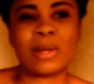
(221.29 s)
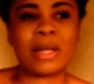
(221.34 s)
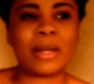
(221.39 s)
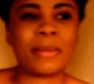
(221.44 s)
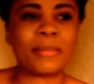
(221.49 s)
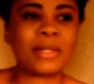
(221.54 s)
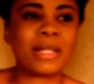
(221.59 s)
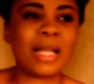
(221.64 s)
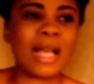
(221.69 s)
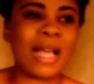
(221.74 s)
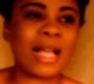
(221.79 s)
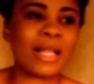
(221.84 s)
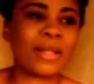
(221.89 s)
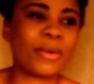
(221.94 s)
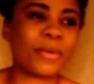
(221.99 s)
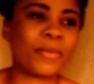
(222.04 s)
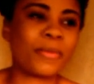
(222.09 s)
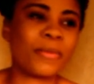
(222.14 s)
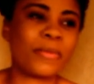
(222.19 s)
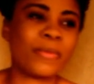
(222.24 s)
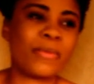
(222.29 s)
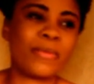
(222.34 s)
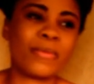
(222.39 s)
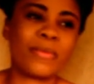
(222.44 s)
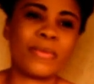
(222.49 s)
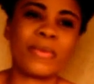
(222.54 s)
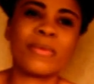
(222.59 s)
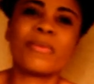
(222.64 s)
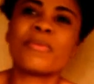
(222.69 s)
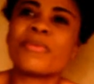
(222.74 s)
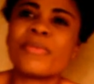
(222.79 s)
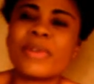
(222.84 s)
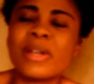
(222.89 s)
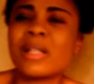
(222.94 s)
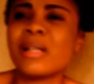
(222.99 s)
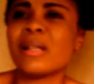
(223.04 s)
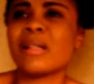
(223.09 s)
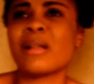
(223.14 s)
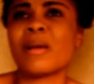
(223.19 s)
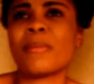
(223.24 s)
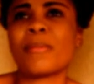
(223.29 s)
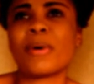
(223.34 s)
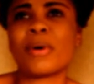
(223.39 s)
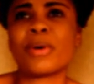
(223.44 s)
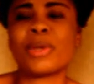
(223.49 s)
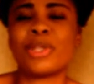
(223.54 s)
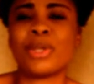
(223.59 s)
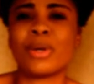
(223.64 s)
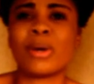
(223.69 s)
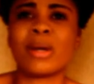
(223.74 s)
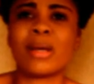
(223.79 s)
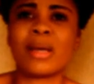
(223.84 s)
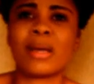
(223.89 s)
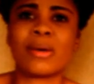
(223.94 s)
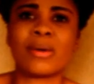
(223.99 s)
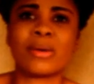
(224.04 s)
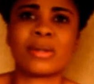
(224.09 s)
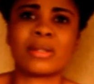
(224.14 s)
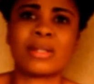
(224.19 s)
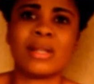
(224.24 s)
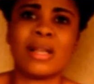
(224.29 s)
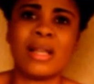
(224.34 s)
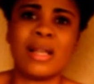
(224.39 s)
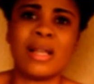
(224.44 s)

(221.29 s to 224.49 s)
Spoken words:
I am tired of reading about young girls